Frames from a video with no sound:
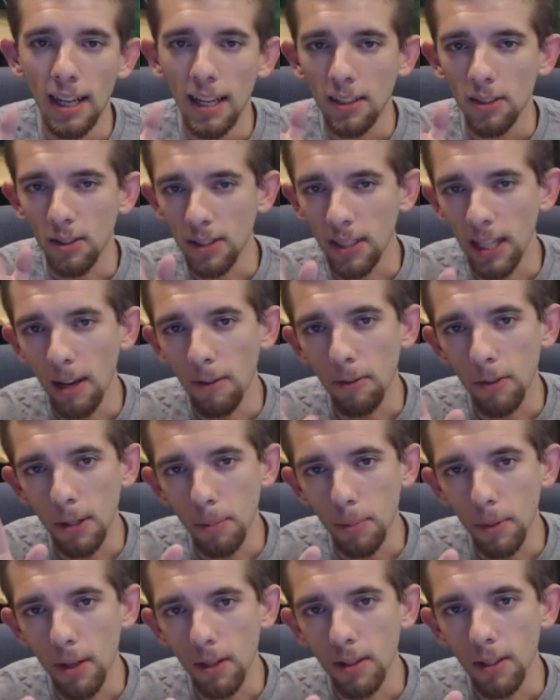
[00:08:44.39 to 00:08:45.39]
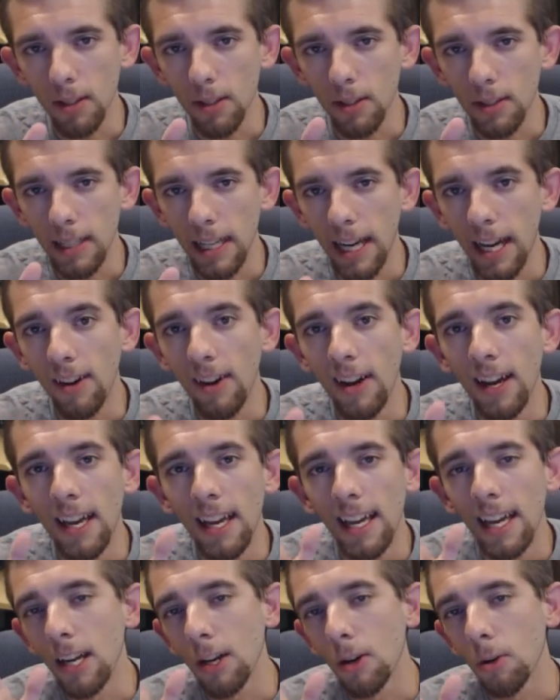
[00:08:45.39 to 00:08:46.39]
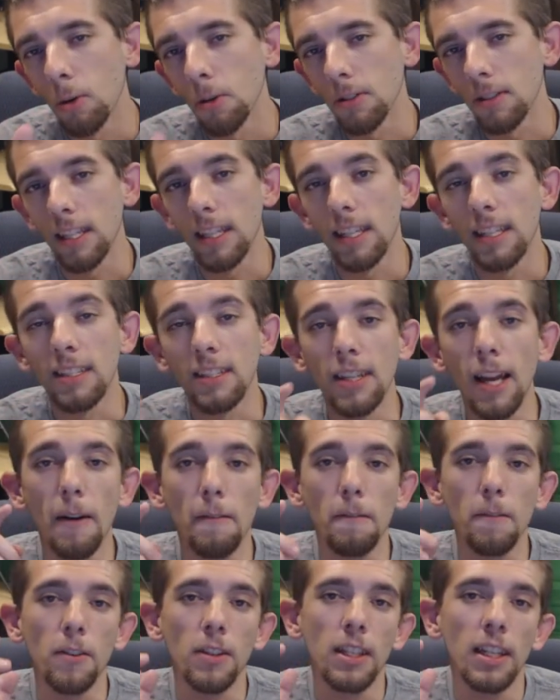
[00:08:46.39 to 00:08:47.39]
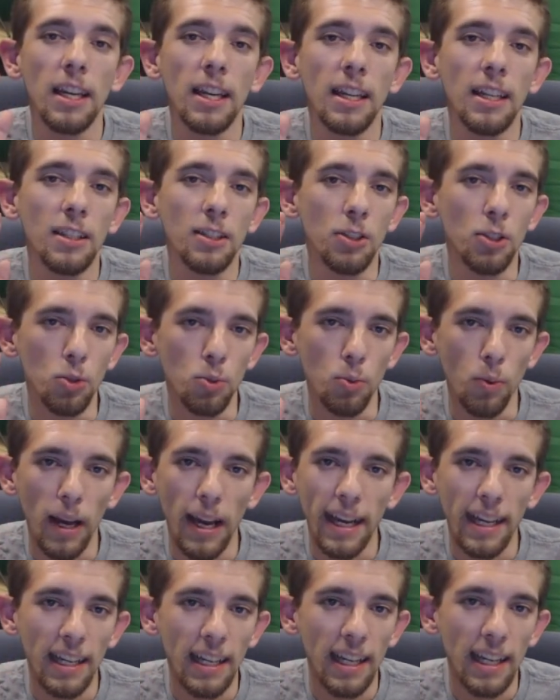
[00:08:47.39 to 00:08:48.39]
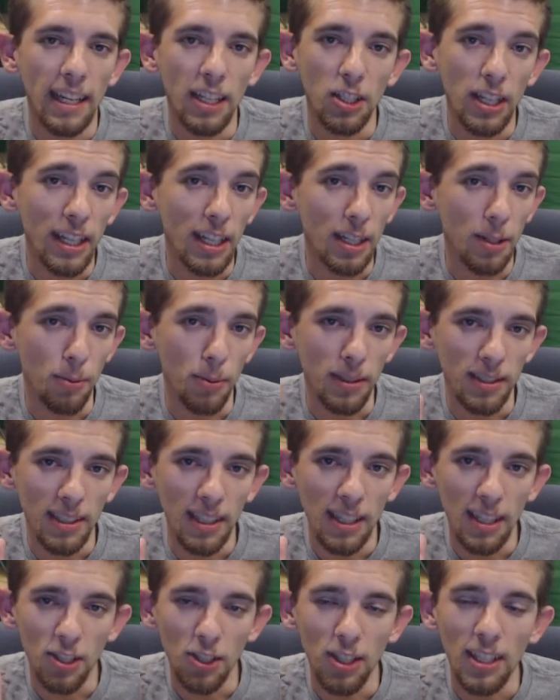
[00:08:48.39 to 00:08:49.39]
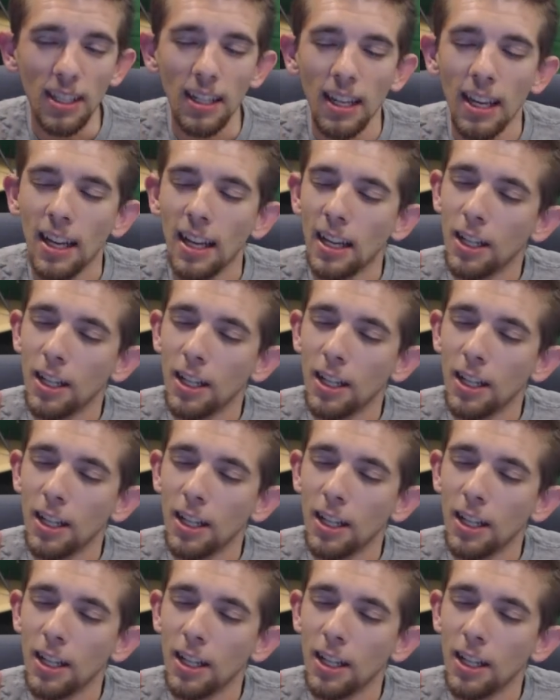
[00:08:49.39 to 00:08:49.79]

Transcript: So definitely be on the lookout. And of course, let us not forget Dragon Age Inquisition.